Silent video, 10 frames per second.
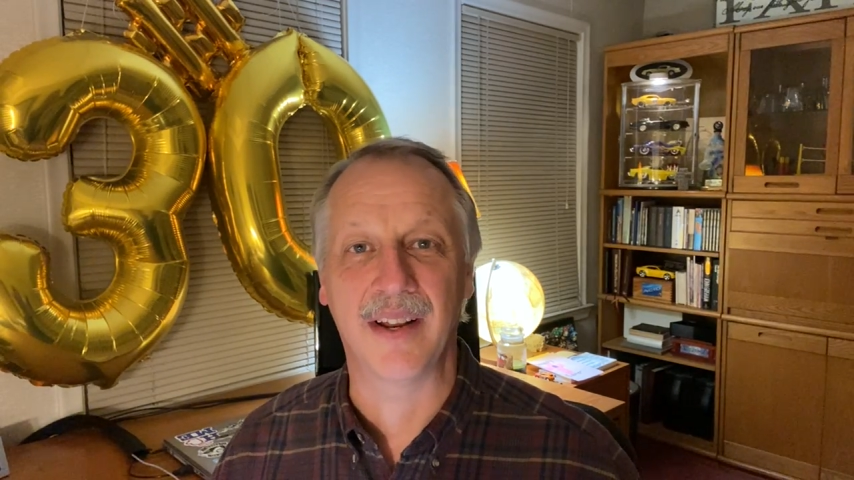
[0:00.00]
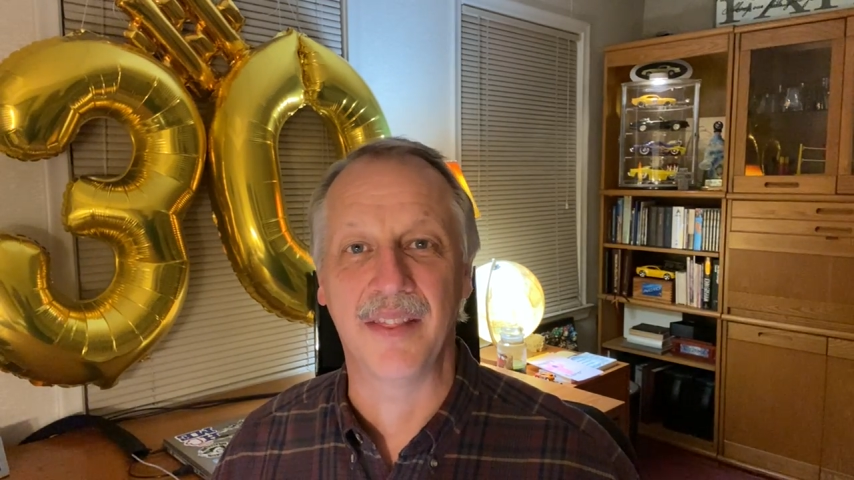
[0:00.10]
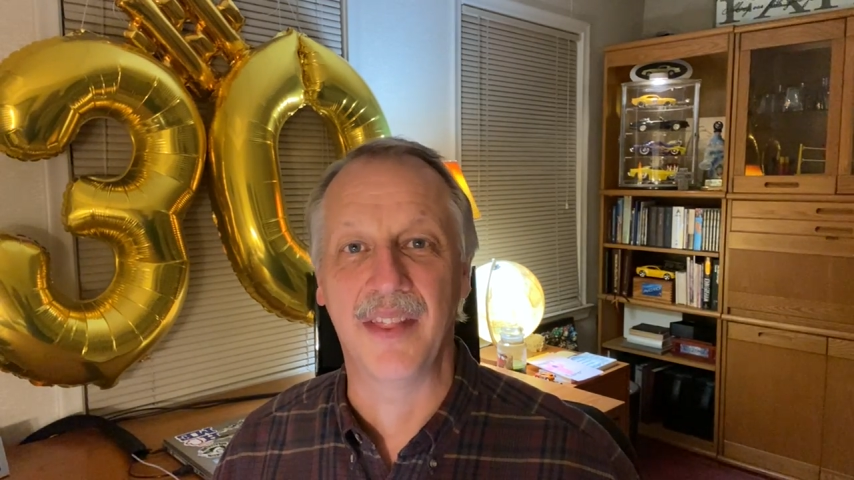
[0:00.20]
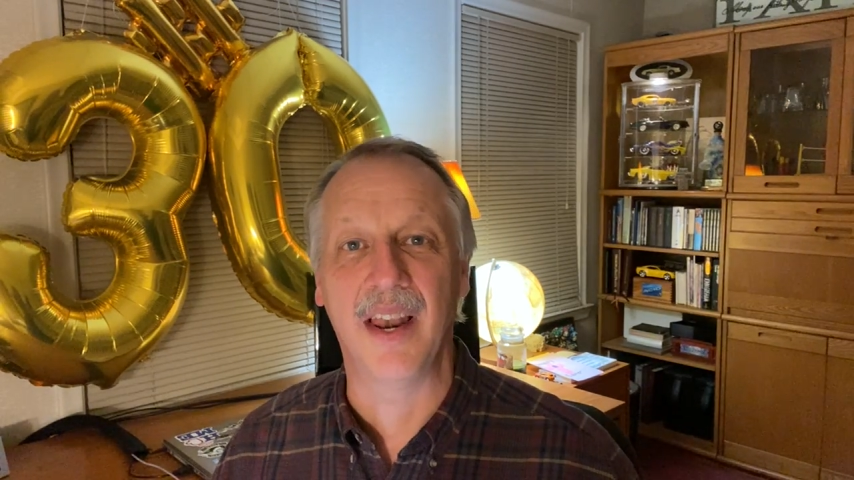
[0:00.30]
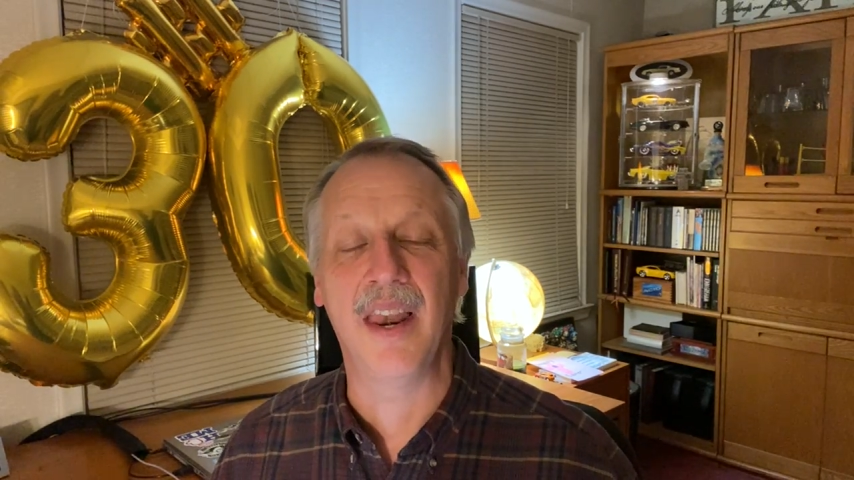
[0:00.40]

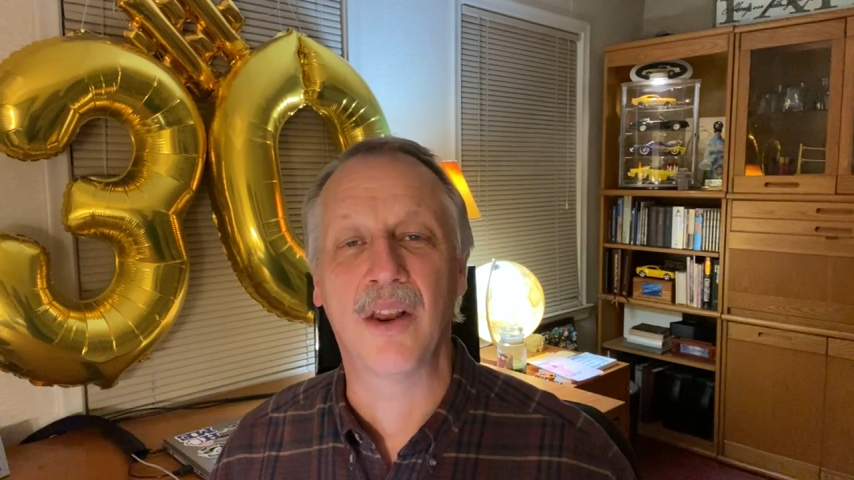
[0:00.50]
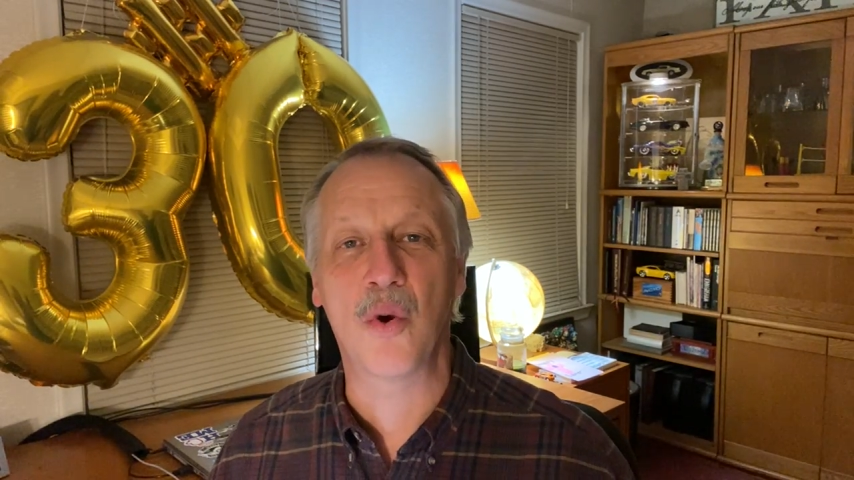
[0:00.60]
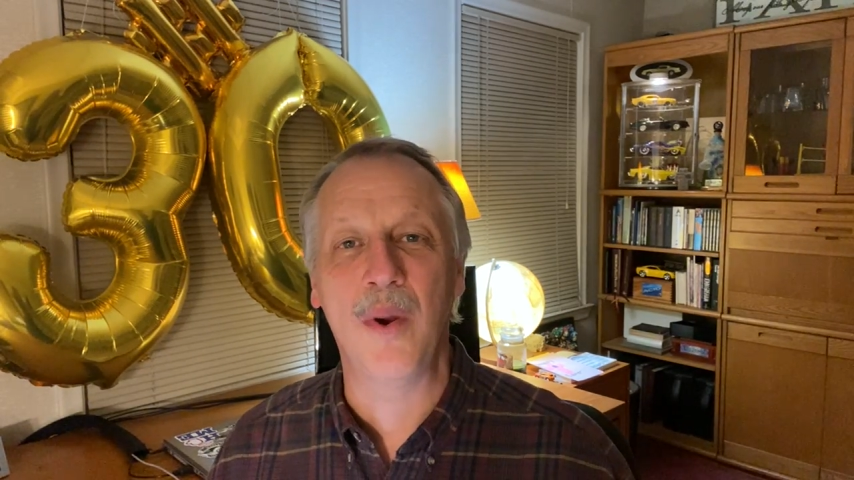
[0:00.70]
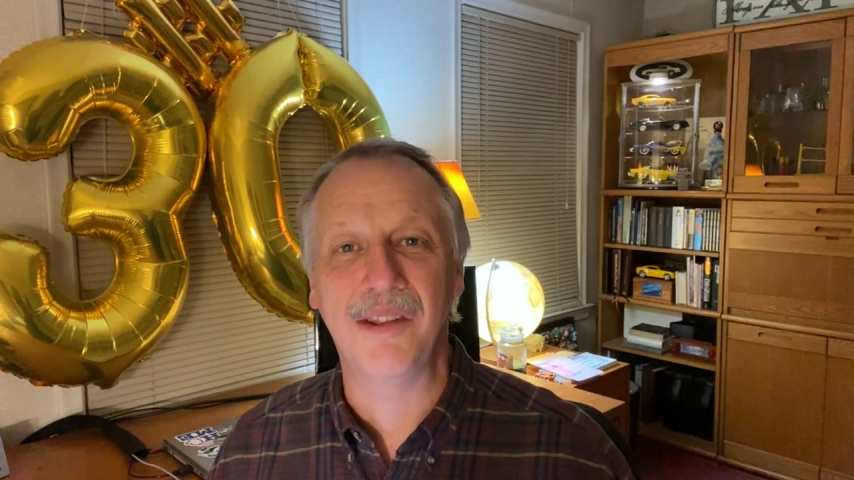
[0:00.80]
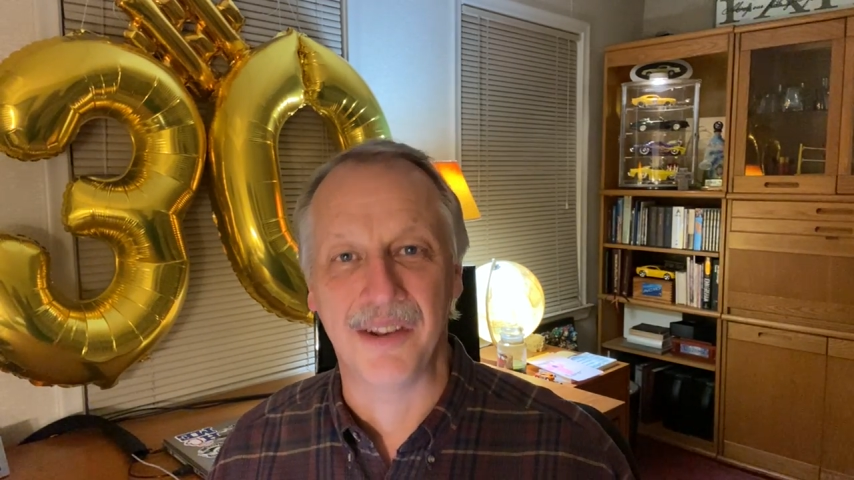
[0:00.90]
the little
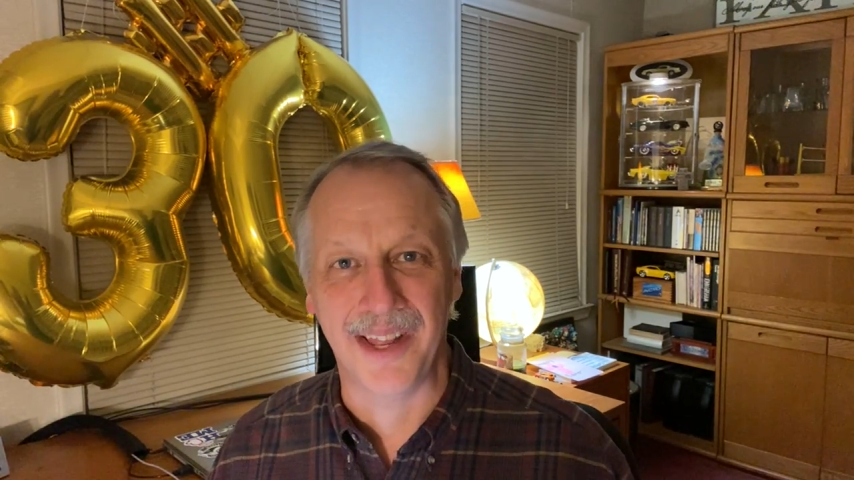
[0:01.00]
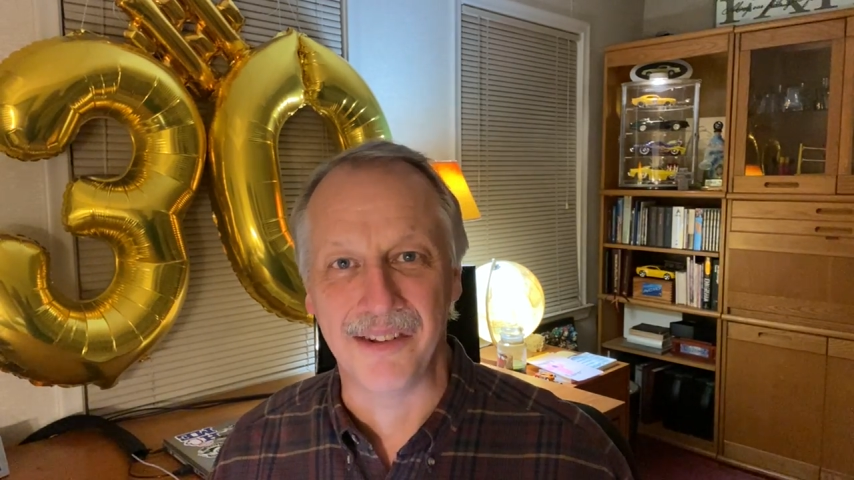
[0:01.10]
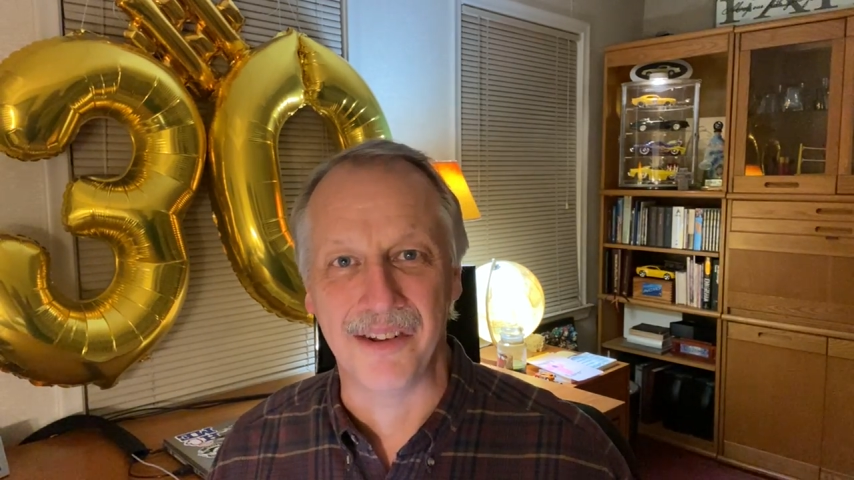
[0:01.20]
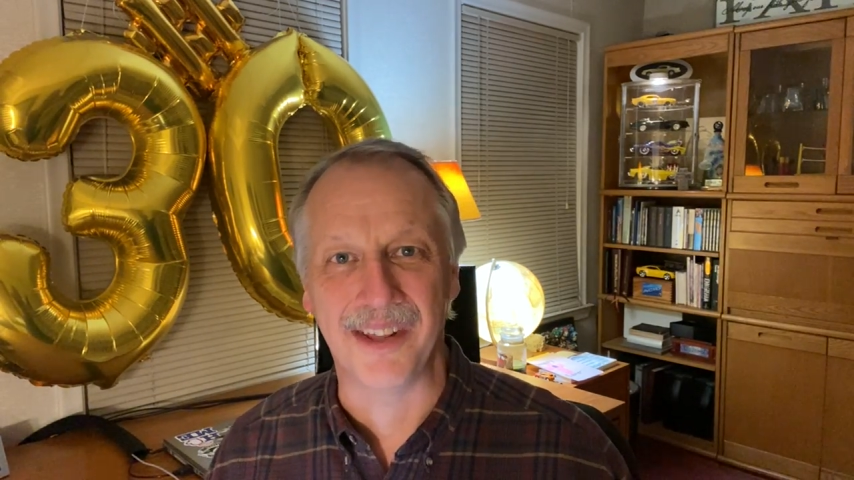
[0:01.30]
coincidences